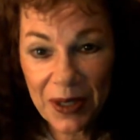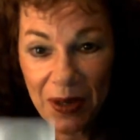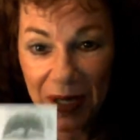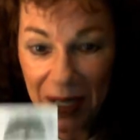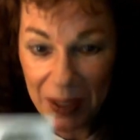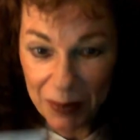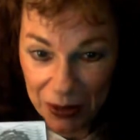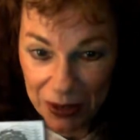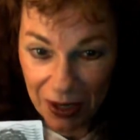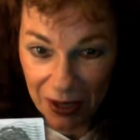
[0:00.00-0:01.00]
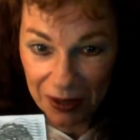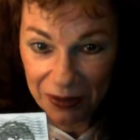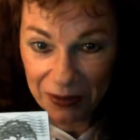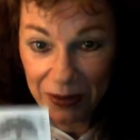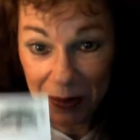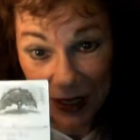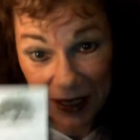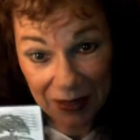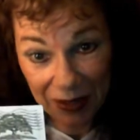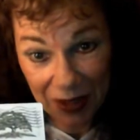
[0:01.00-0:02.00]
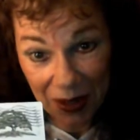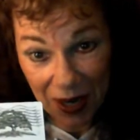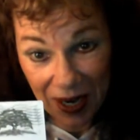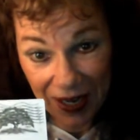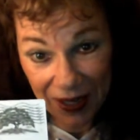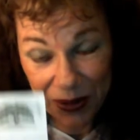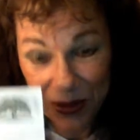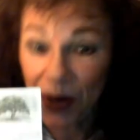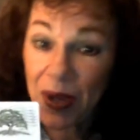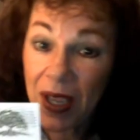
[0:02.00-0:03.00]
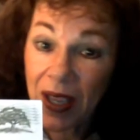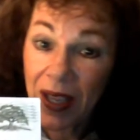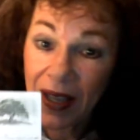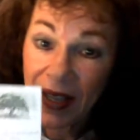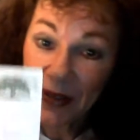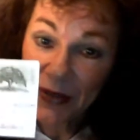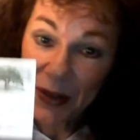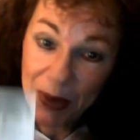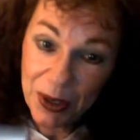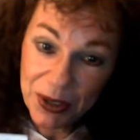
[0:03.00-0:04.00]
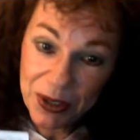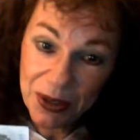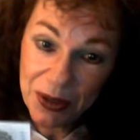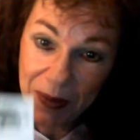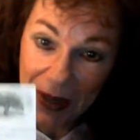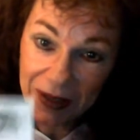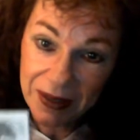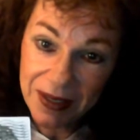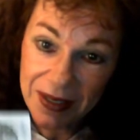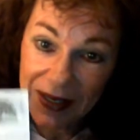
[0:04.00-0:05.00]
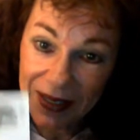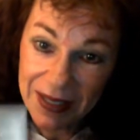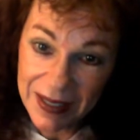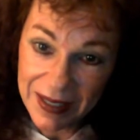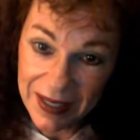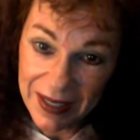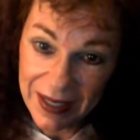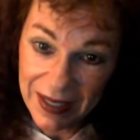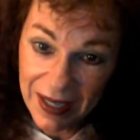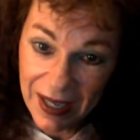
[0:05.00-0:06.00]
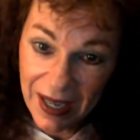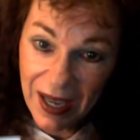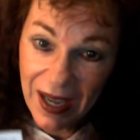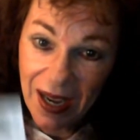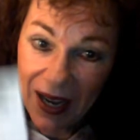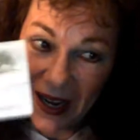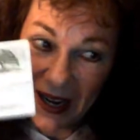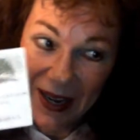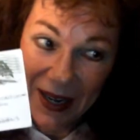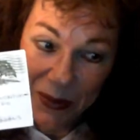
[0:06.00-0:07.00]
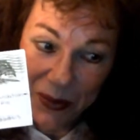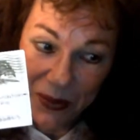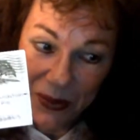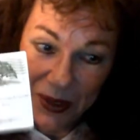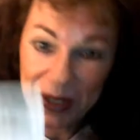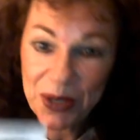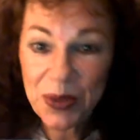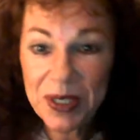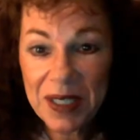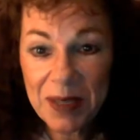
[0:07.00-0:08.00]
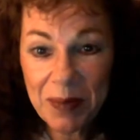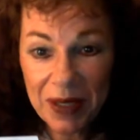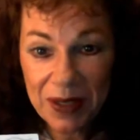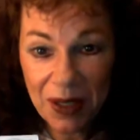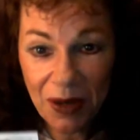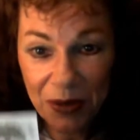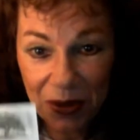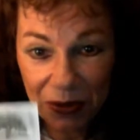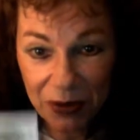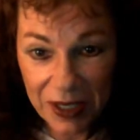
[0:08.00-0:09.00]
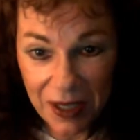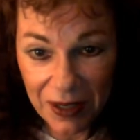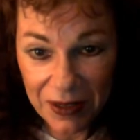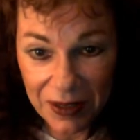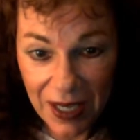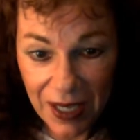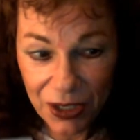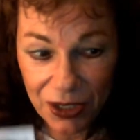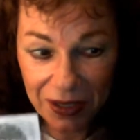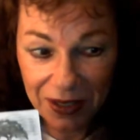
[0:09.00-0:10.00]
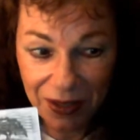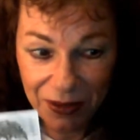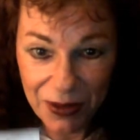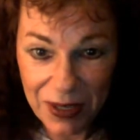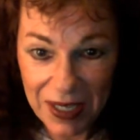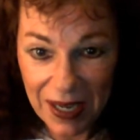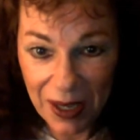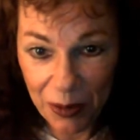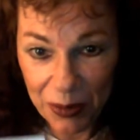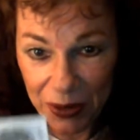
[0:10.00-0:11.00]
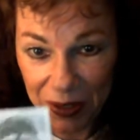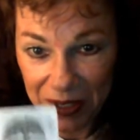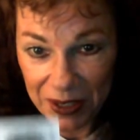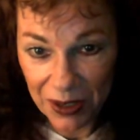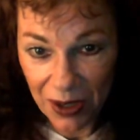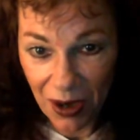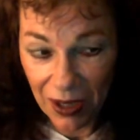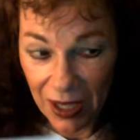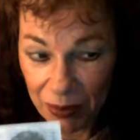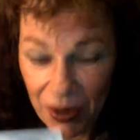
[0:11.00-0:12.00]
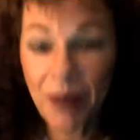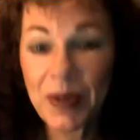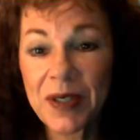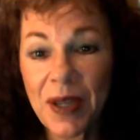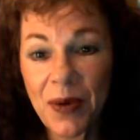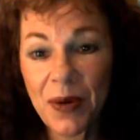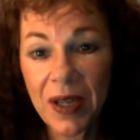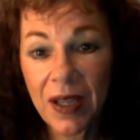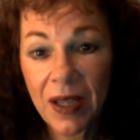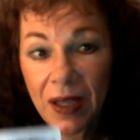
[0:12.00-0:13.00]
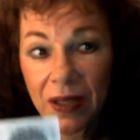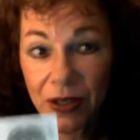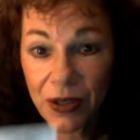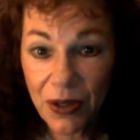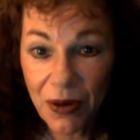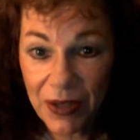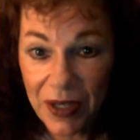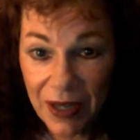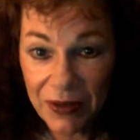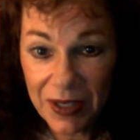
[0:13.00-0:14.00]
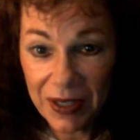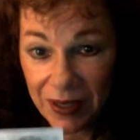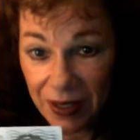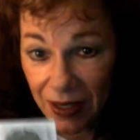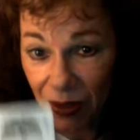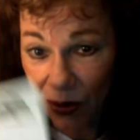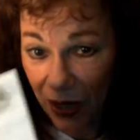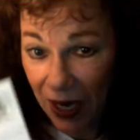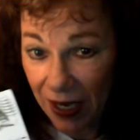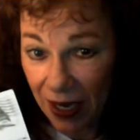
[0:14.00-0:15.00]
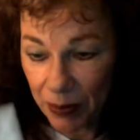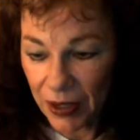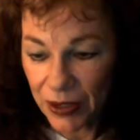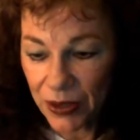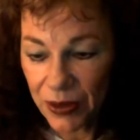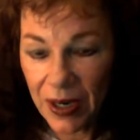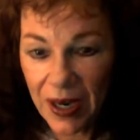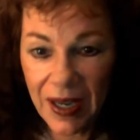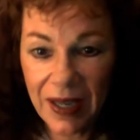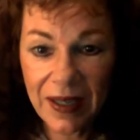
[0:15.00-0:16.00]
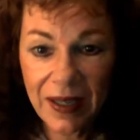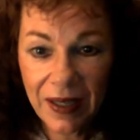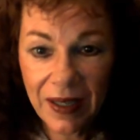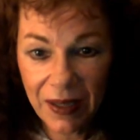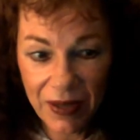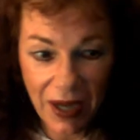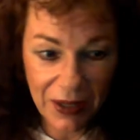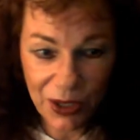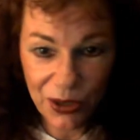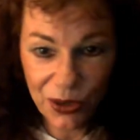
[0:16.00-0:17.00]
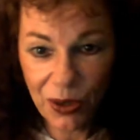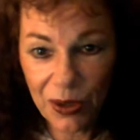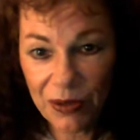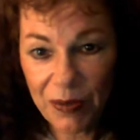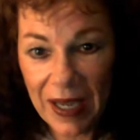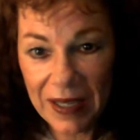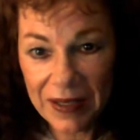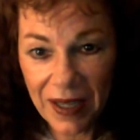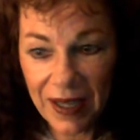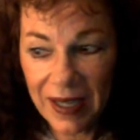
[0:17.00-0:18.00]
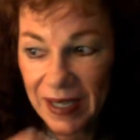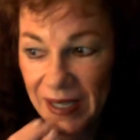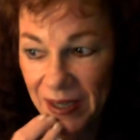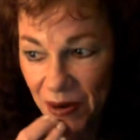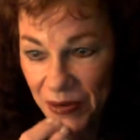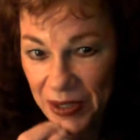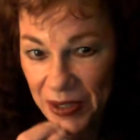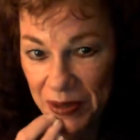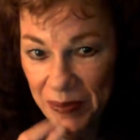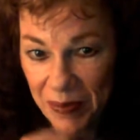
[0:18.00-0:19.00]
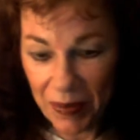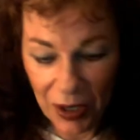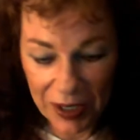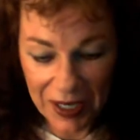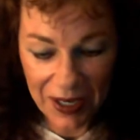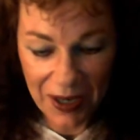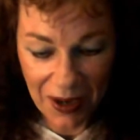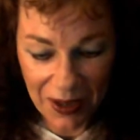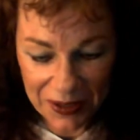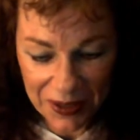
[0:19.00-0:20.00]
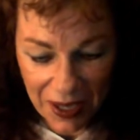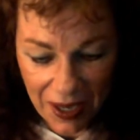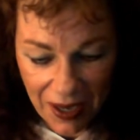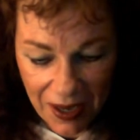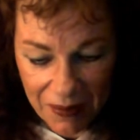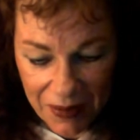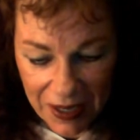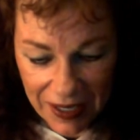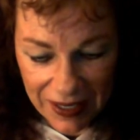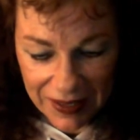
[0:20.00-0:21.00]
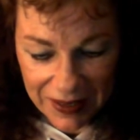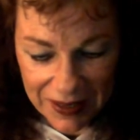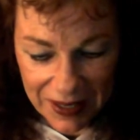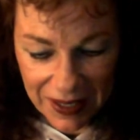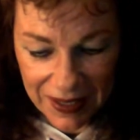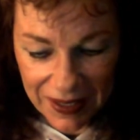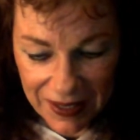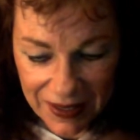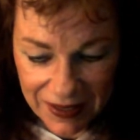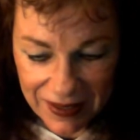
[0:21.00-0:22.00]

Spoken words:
I got a postcard from Cleveland, Ohio. So if the person who mailed this is listening, I am willing to redeem myself with a free consultation. If you need help, you can still call. I promise I won't turn you over to the FCC or hang up on you. I have gotten control of my anxiety over the marketing calls. But it just said that